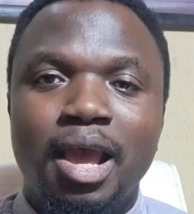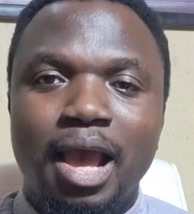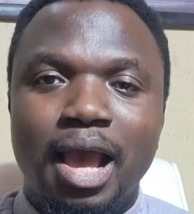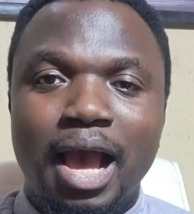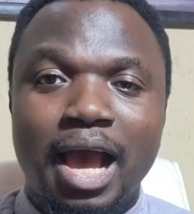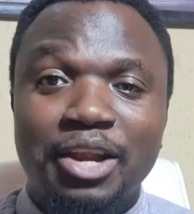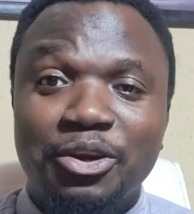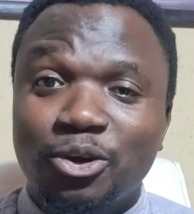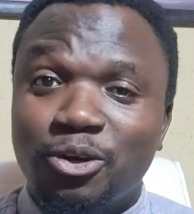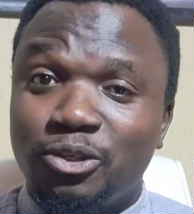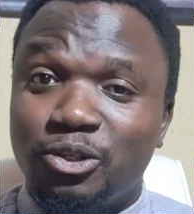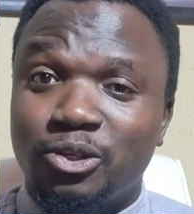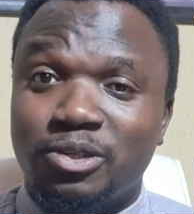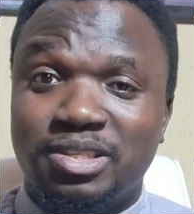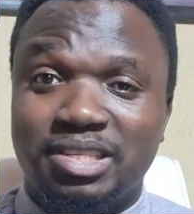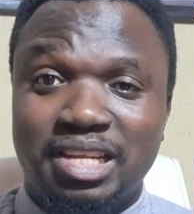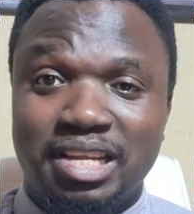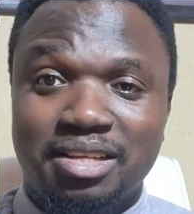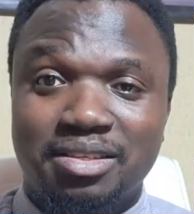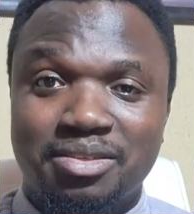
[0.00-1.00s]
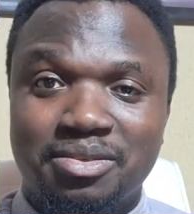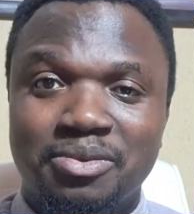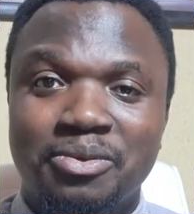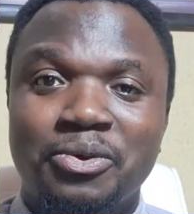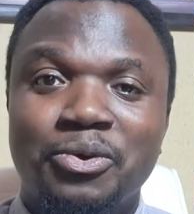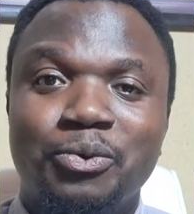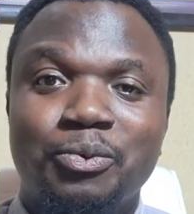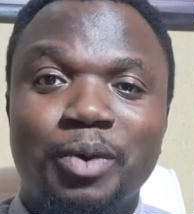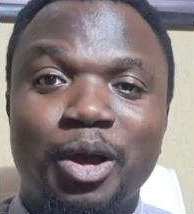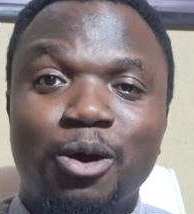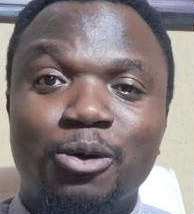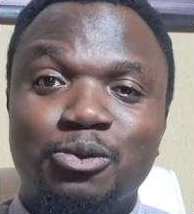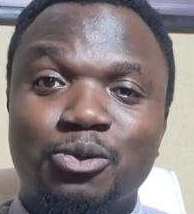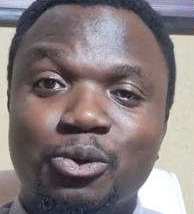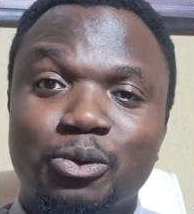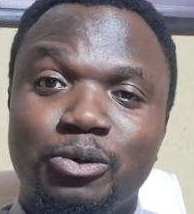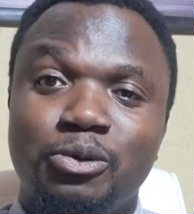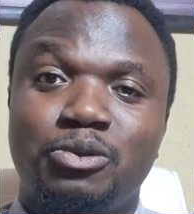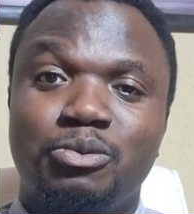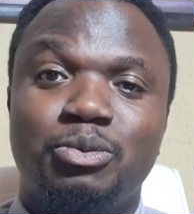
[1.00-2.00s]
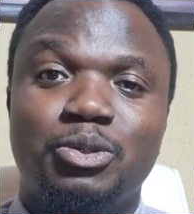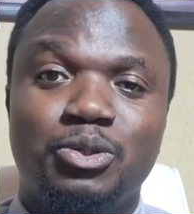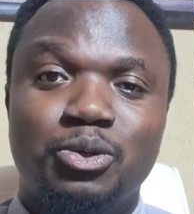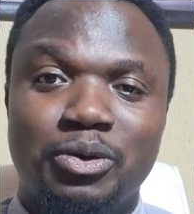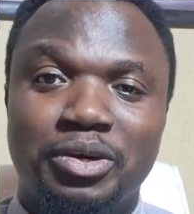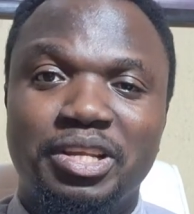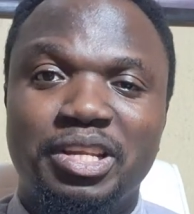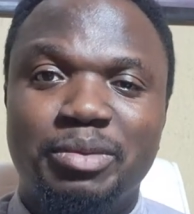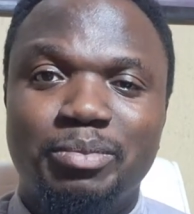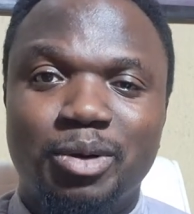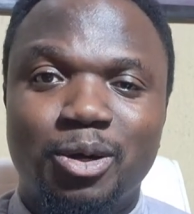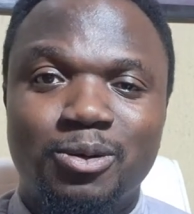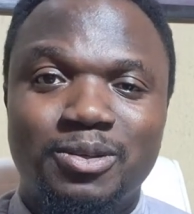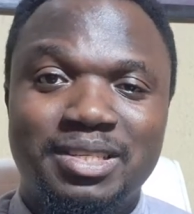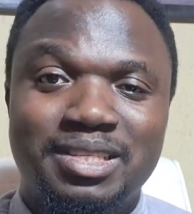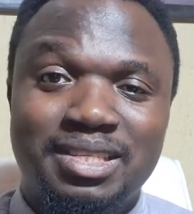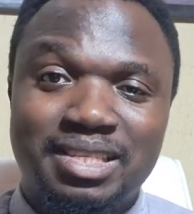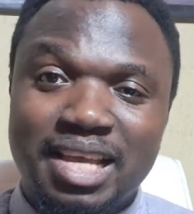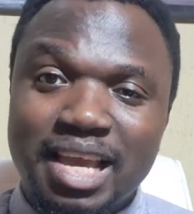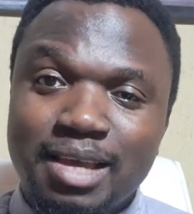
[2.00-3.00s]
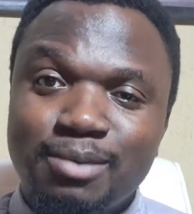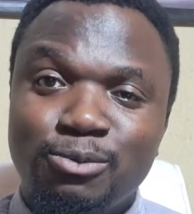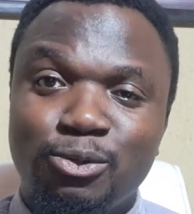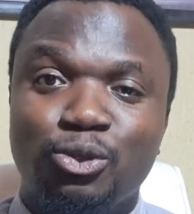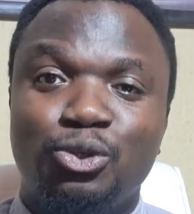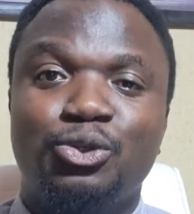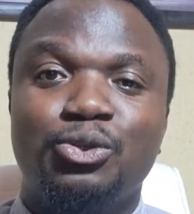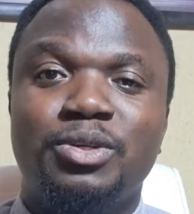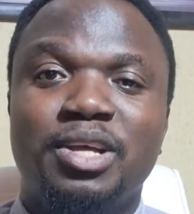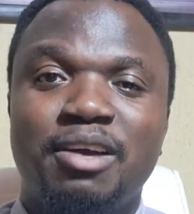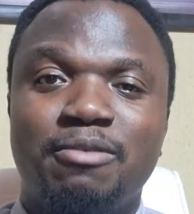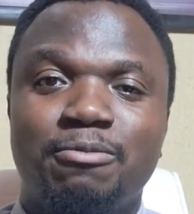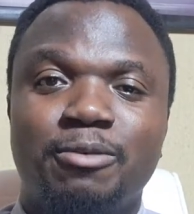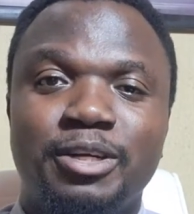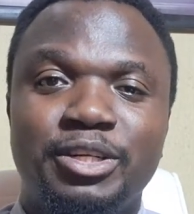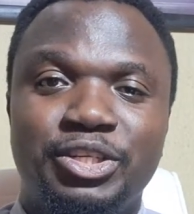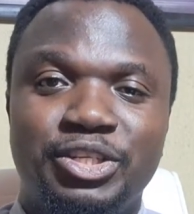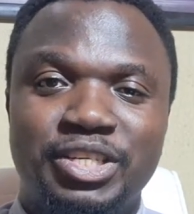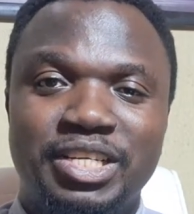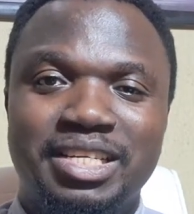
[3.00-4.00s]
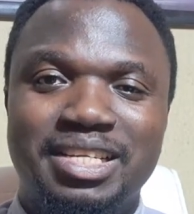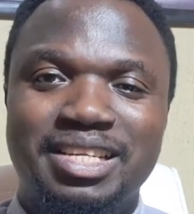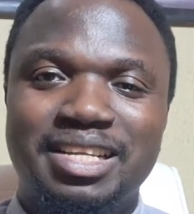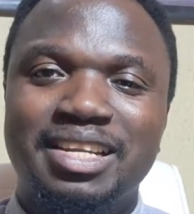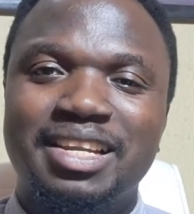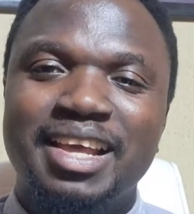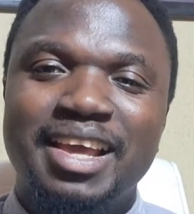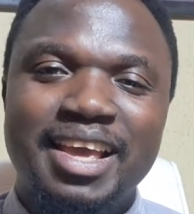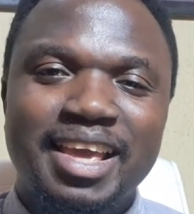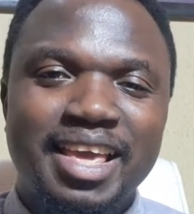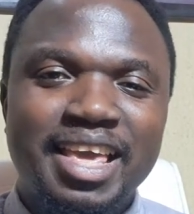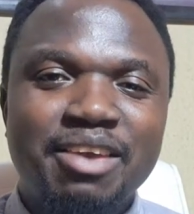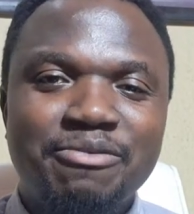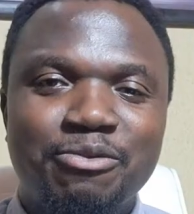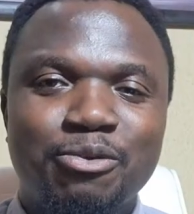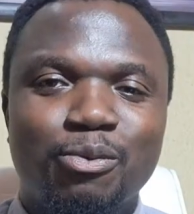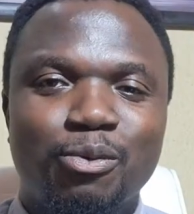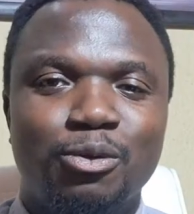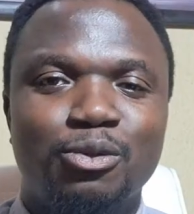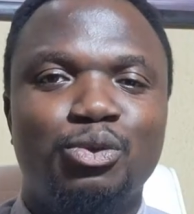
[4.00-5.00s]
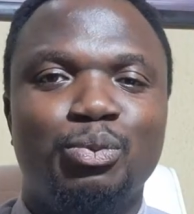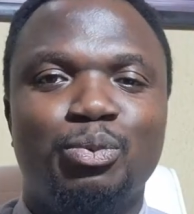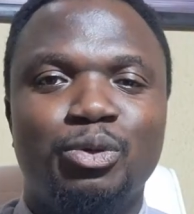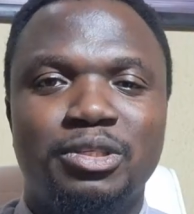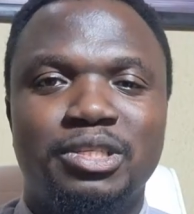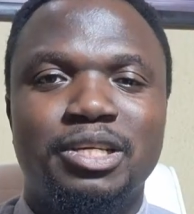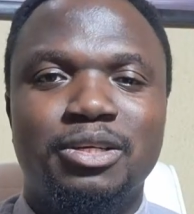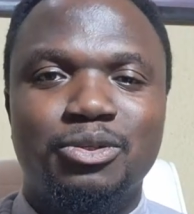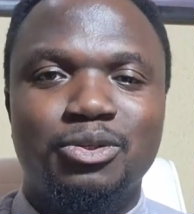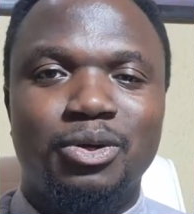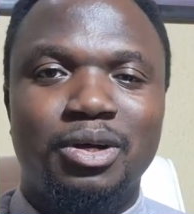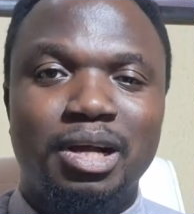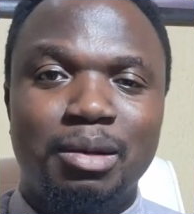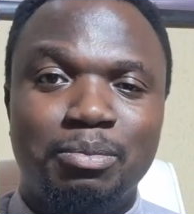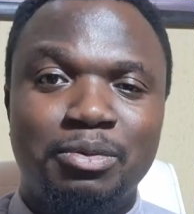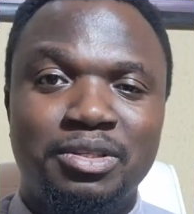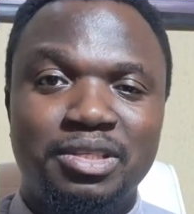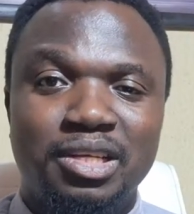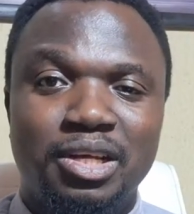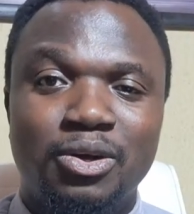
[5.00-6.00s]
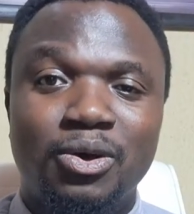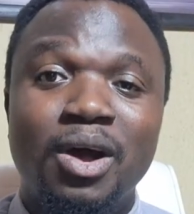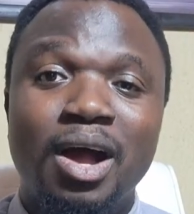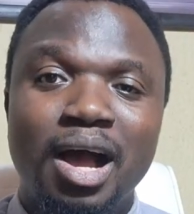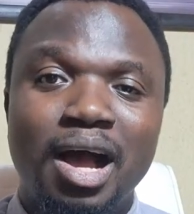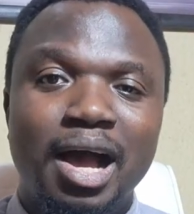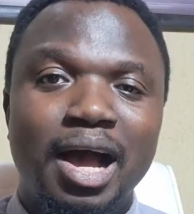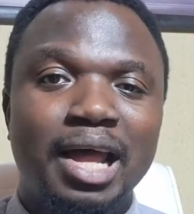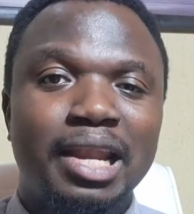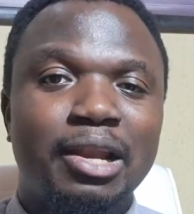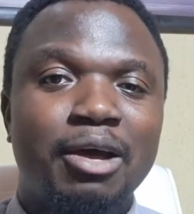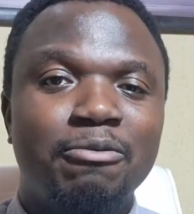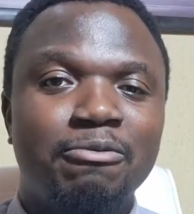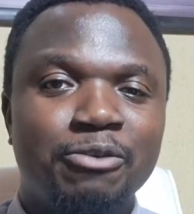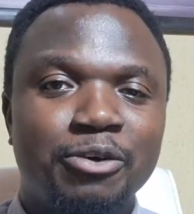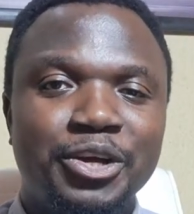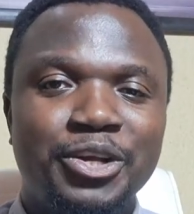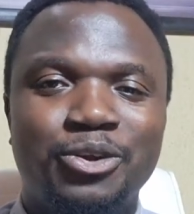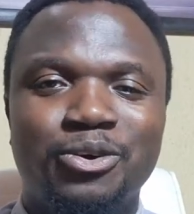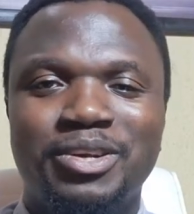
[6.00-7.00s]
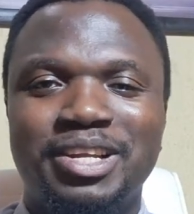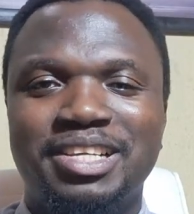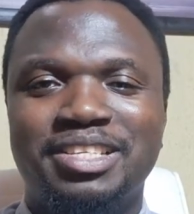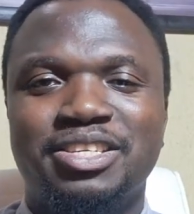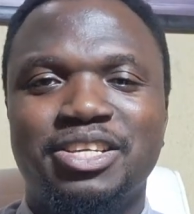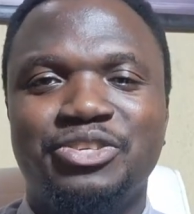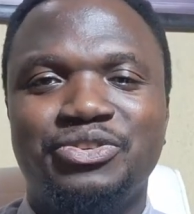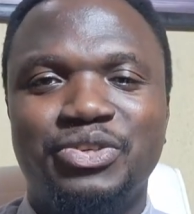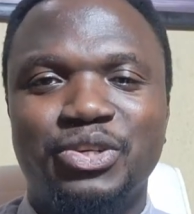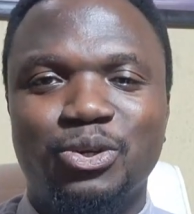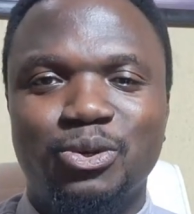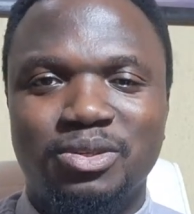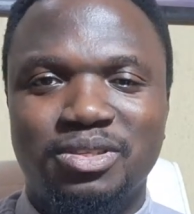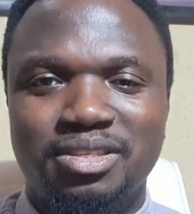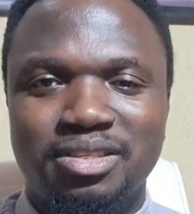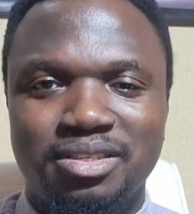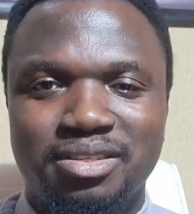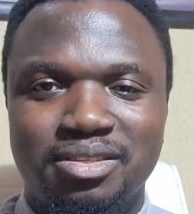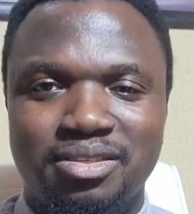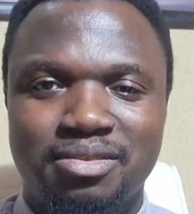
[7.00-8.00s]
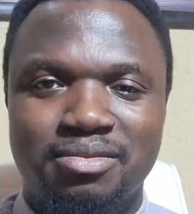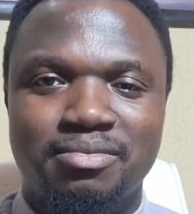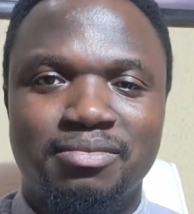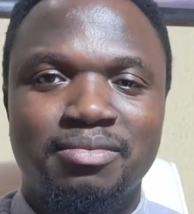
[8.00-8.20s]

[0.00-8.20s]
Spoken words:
And not just that, we're also going to be talking about the times you should avoid trading if you want to protect your capital and avoid unnecessary losses.